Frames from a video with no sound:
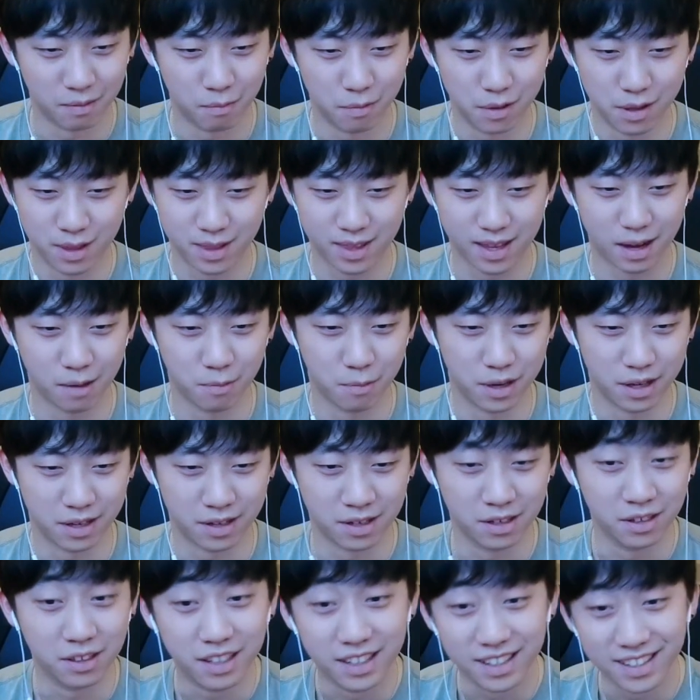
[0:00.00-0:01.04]
we thought we
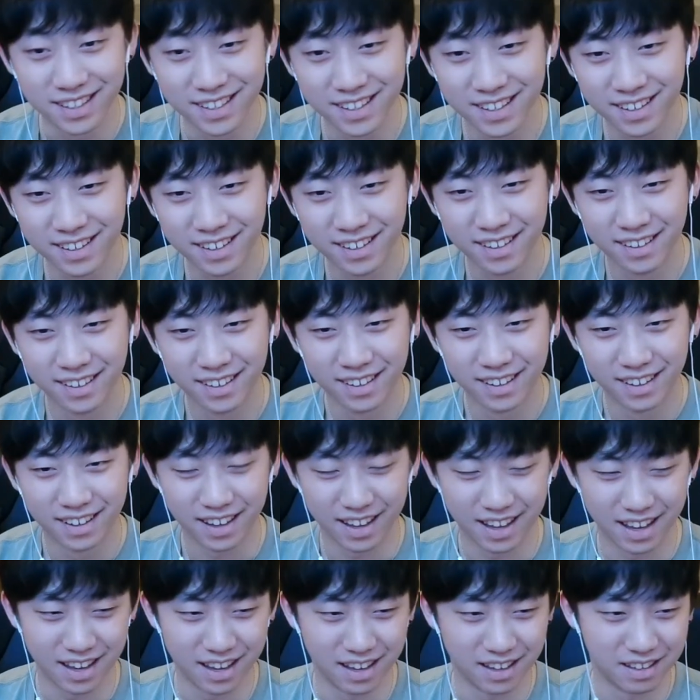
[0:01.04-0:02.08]
couldn't,
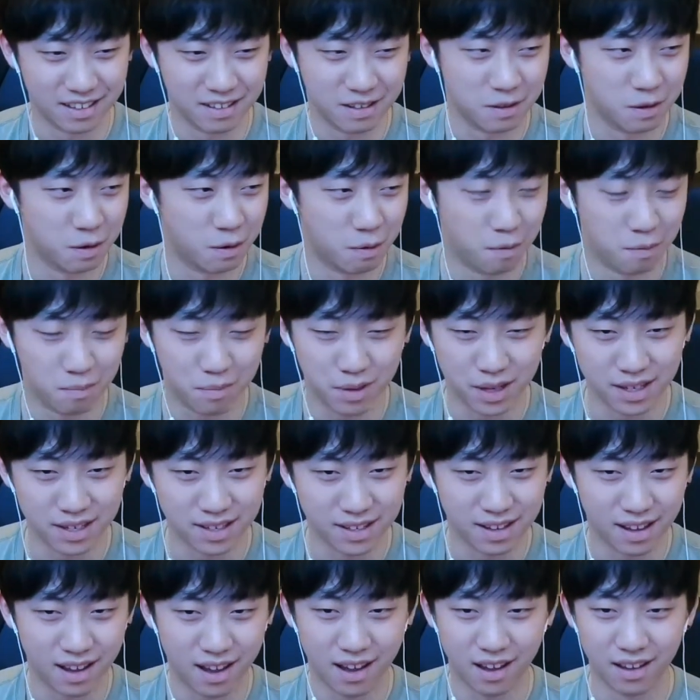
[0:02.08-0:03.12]
and
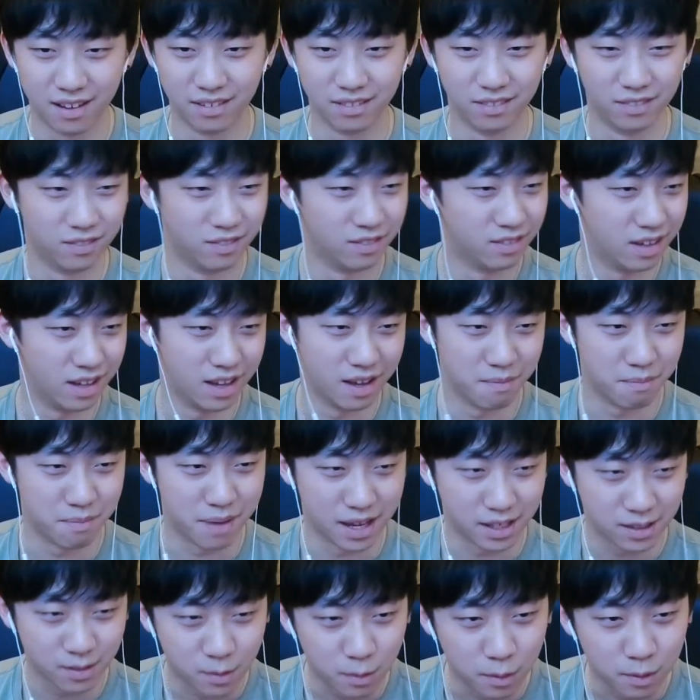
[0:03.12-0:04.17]
being on a
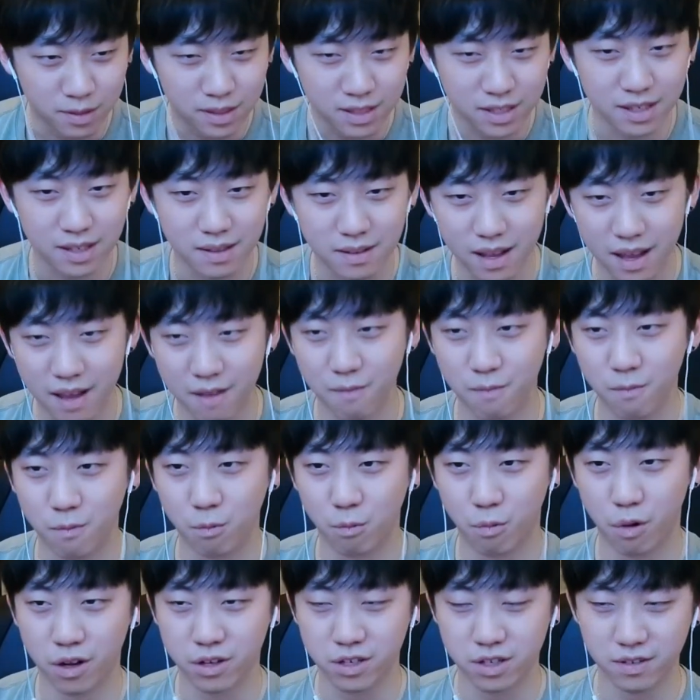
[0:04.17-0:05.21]
basketball team and
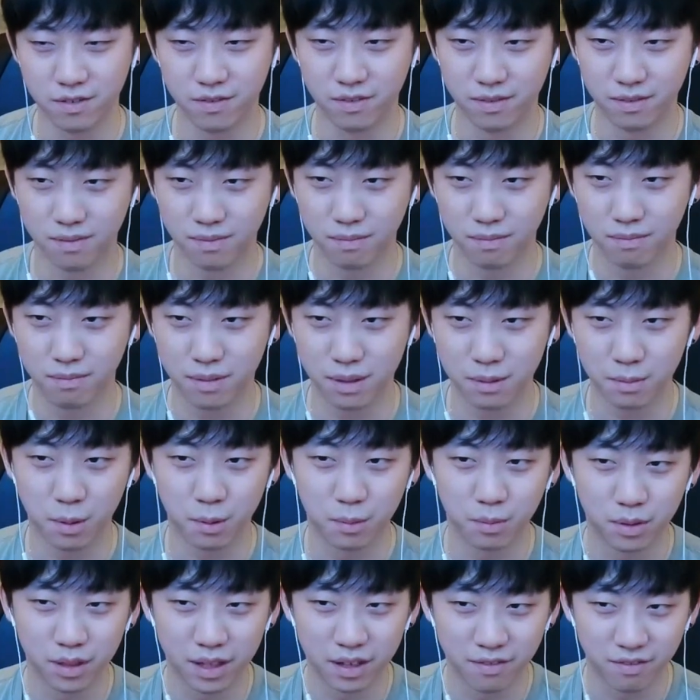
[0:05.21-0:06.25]
watching people
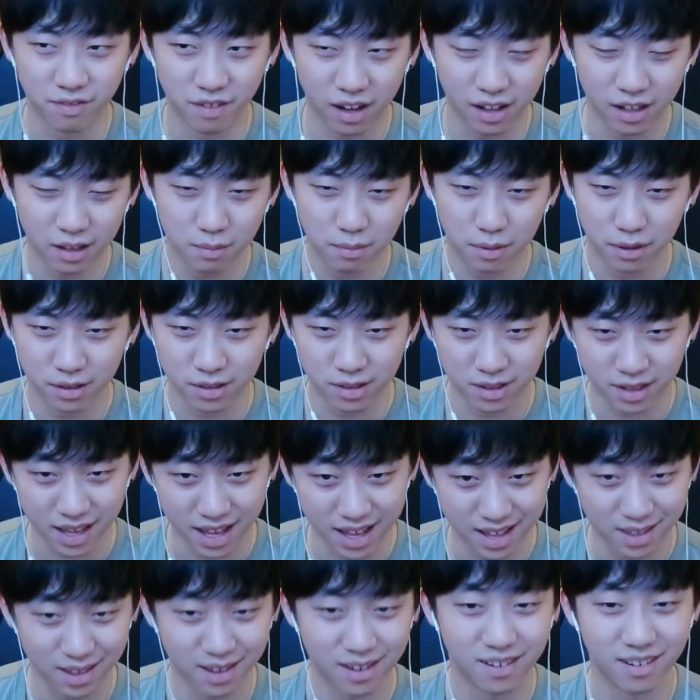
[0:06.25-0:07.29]
play volleyball
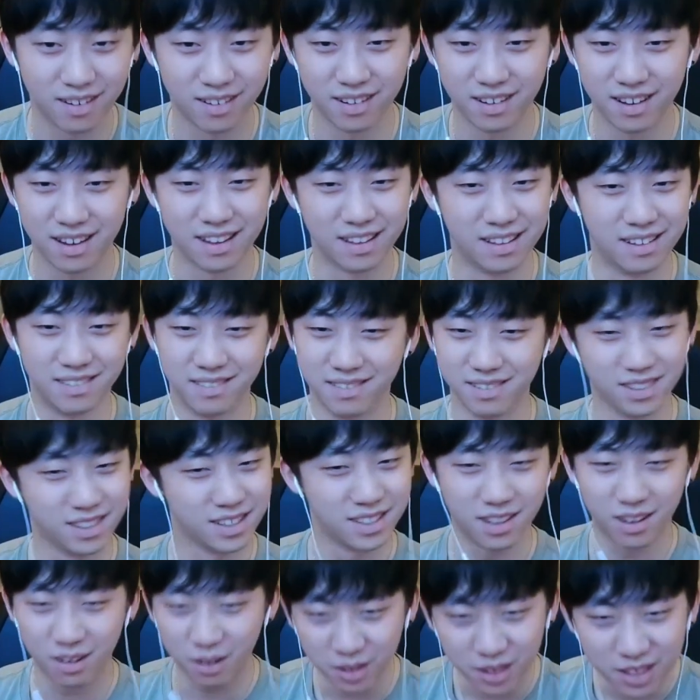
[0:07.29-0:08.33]
together and
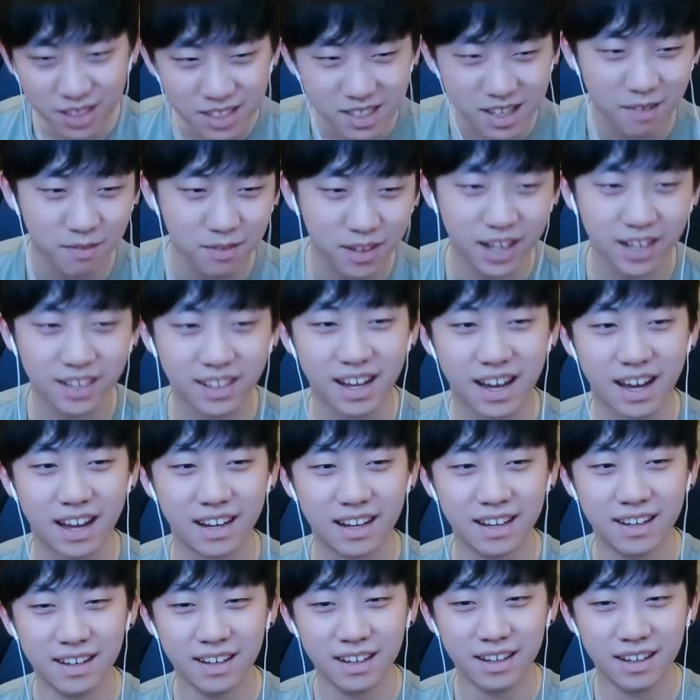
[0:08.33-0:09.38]
all the stuff like that.